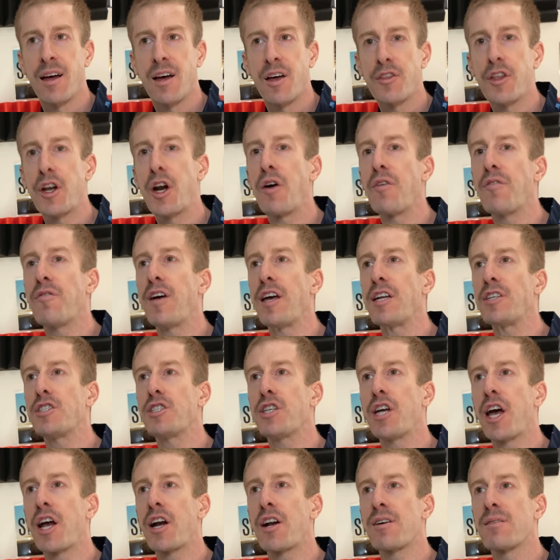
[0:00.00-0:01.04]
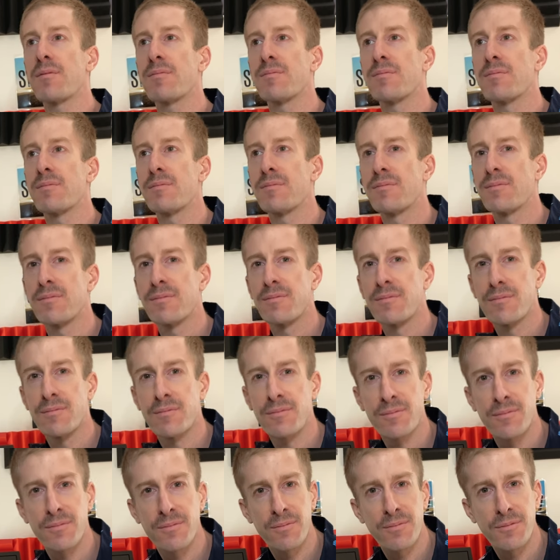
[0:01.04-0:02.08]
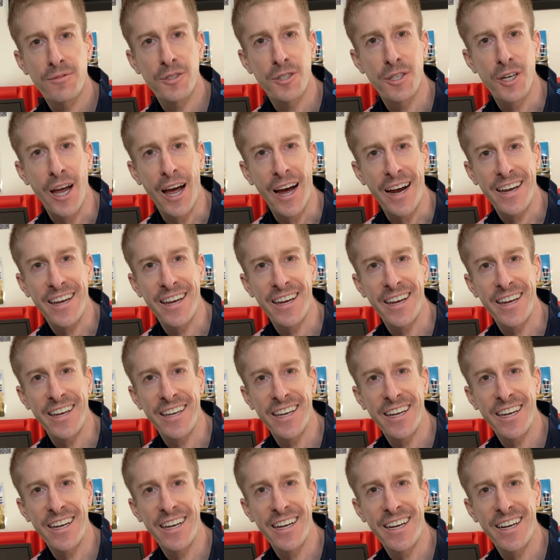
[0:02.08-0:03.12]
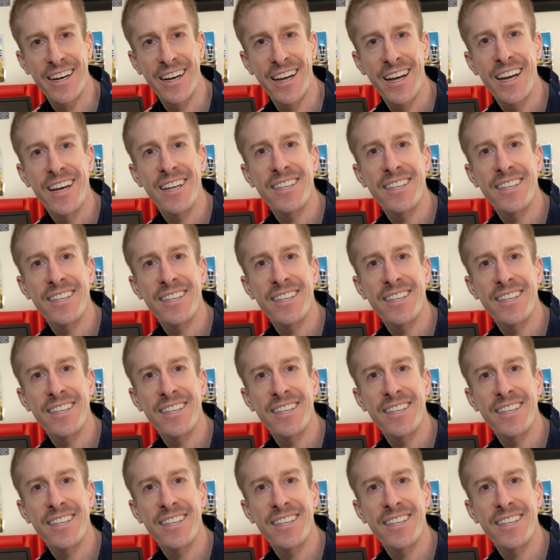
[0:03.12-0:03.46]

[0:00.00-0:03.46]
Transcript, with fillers: The NoFate channel, checking in.